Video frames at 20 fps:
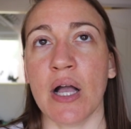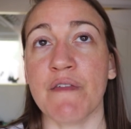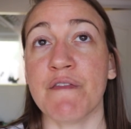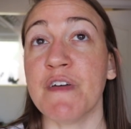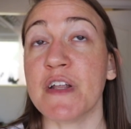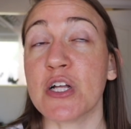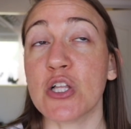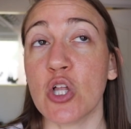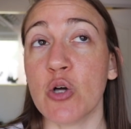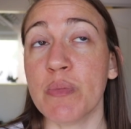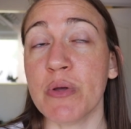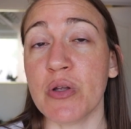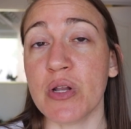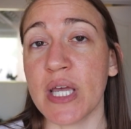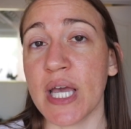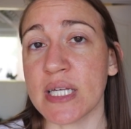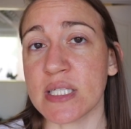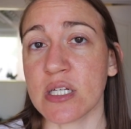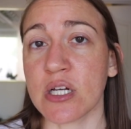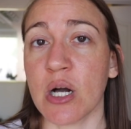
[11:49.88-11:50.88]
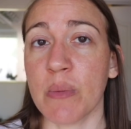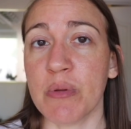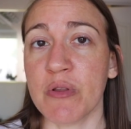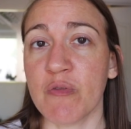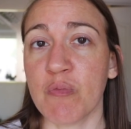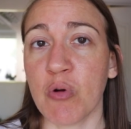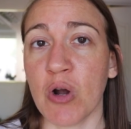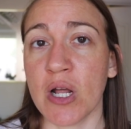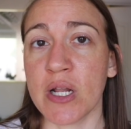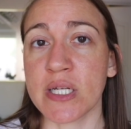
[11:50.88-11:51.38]
Fit Glow Beauty has a couple
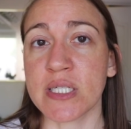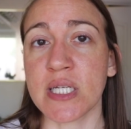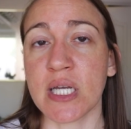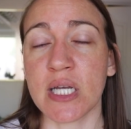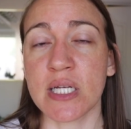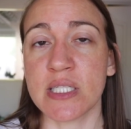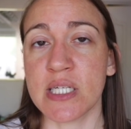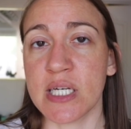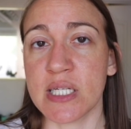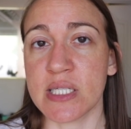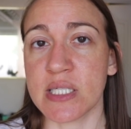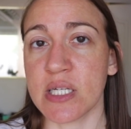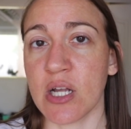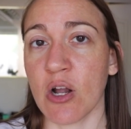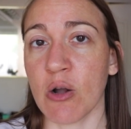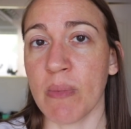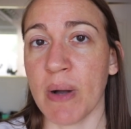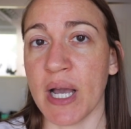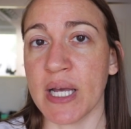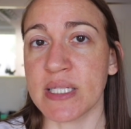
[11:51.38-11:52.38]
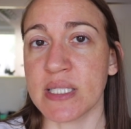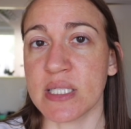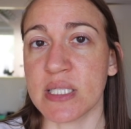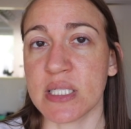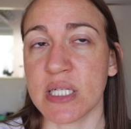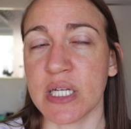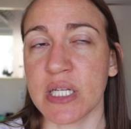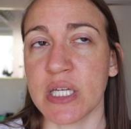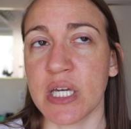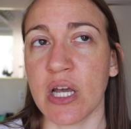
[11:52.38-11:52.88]
of products that contain ceramides in
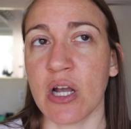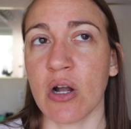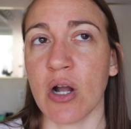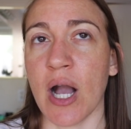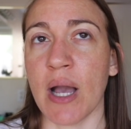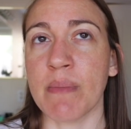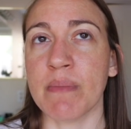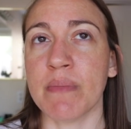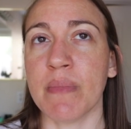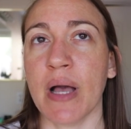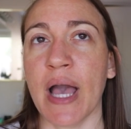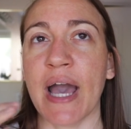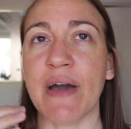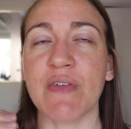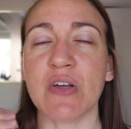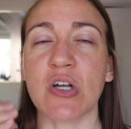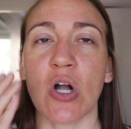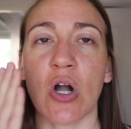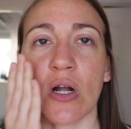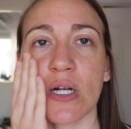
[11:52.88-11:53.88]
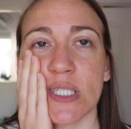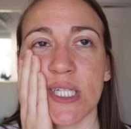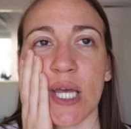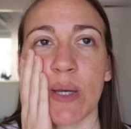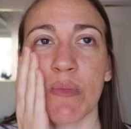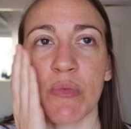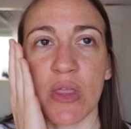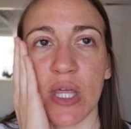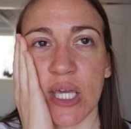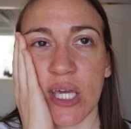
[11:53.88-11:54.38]
skincare. I'm having a hard
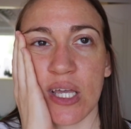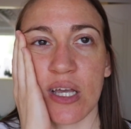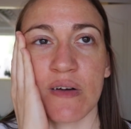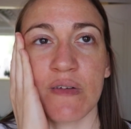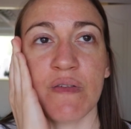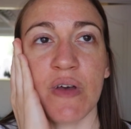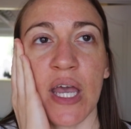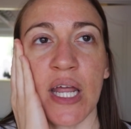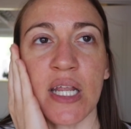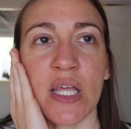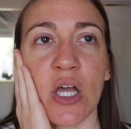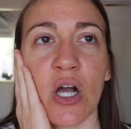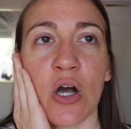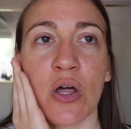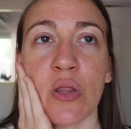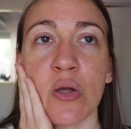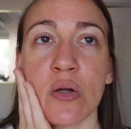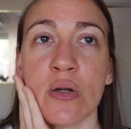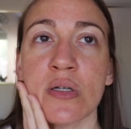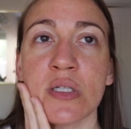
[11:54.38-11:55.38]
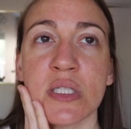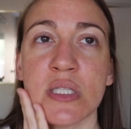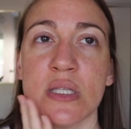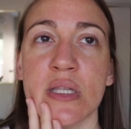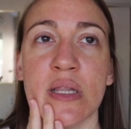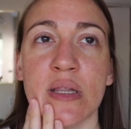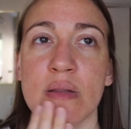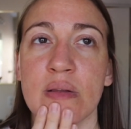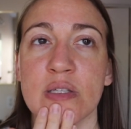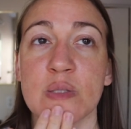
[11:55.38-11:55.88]
time thinking of any others
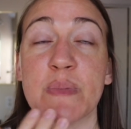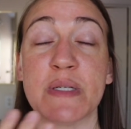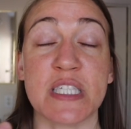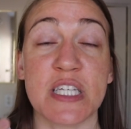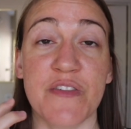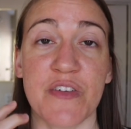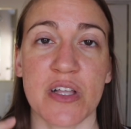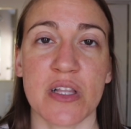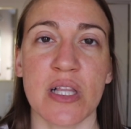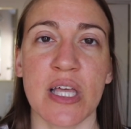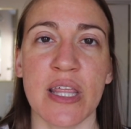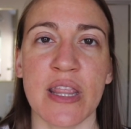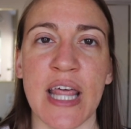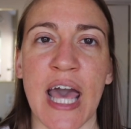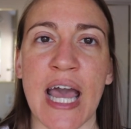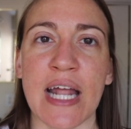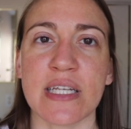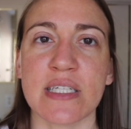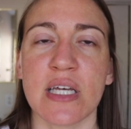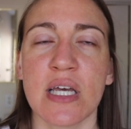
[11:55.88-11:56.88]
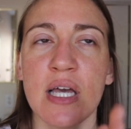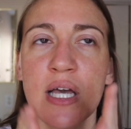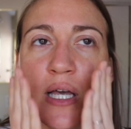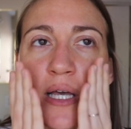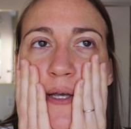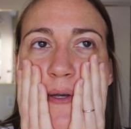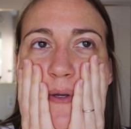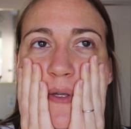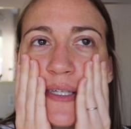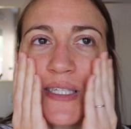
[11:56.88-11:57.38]
specifically that
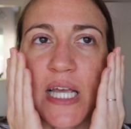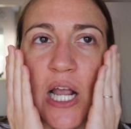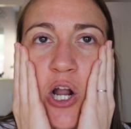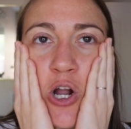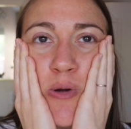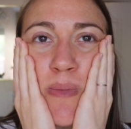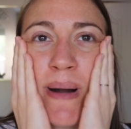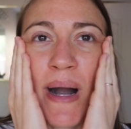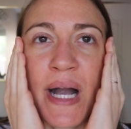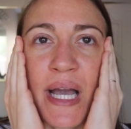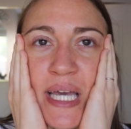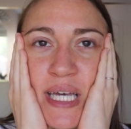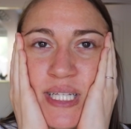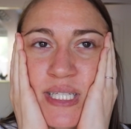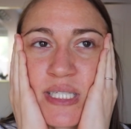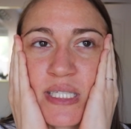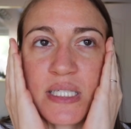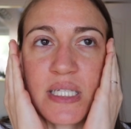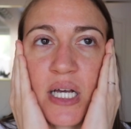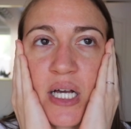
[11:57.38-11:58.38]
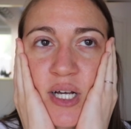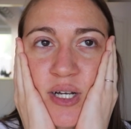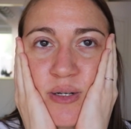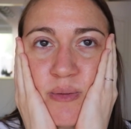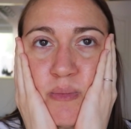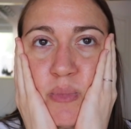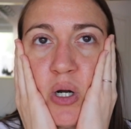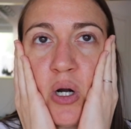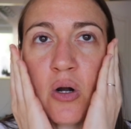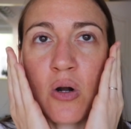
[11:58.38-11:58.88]
ceramides
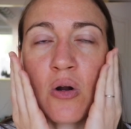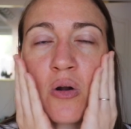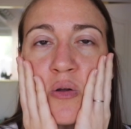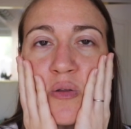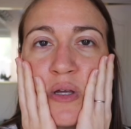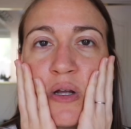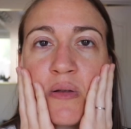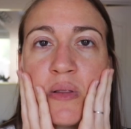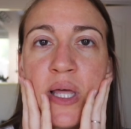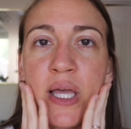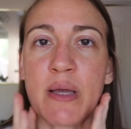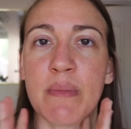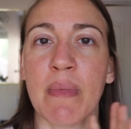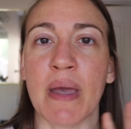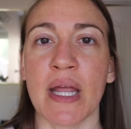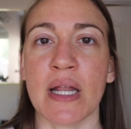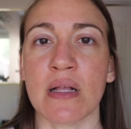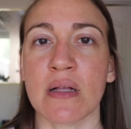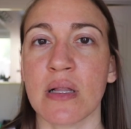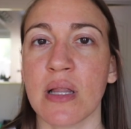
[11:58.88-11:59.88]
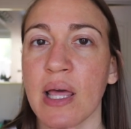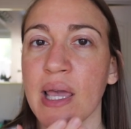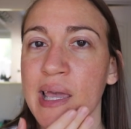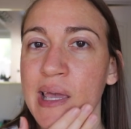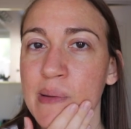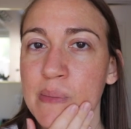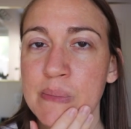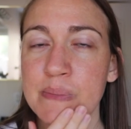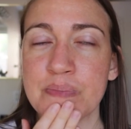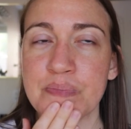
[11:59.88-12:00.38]
are their like main
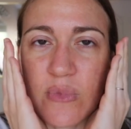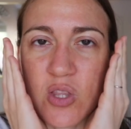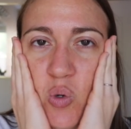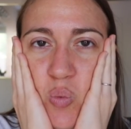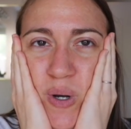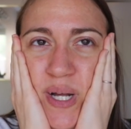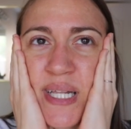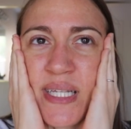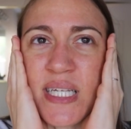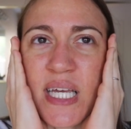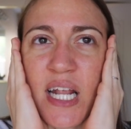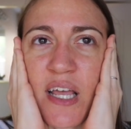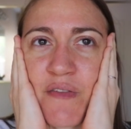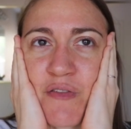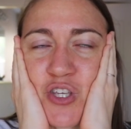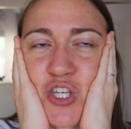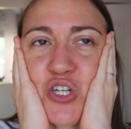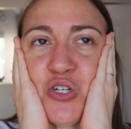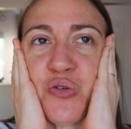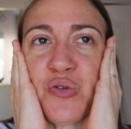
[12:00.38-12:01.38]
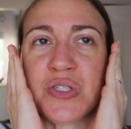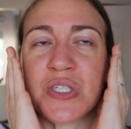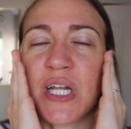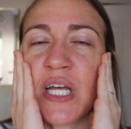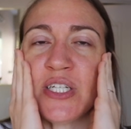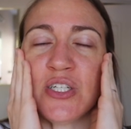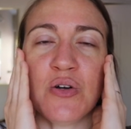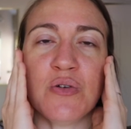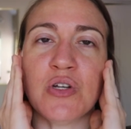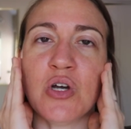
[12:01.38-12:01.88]
claim. The ones that I've used, and
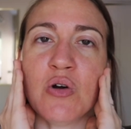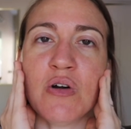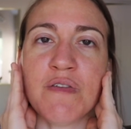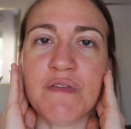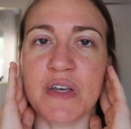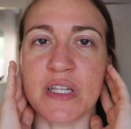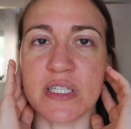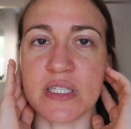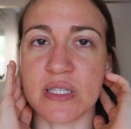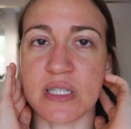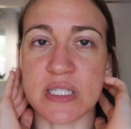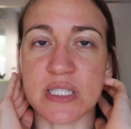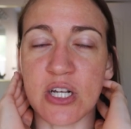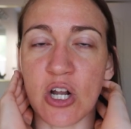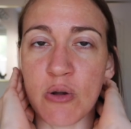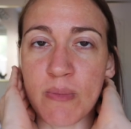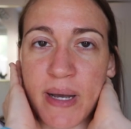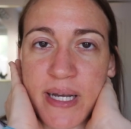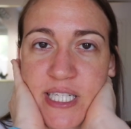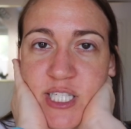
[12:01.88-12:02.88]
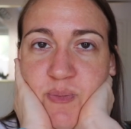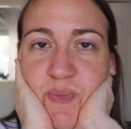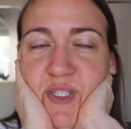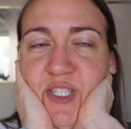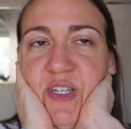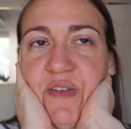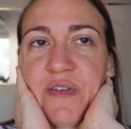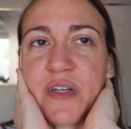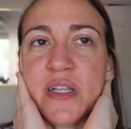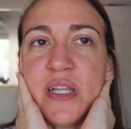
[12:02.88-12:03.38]
I don't know if it's the ceramides
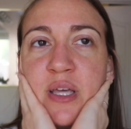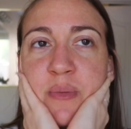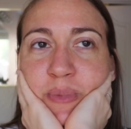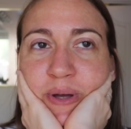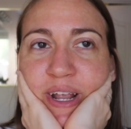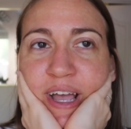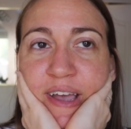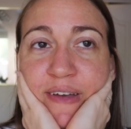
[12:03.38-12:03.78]
specifically, but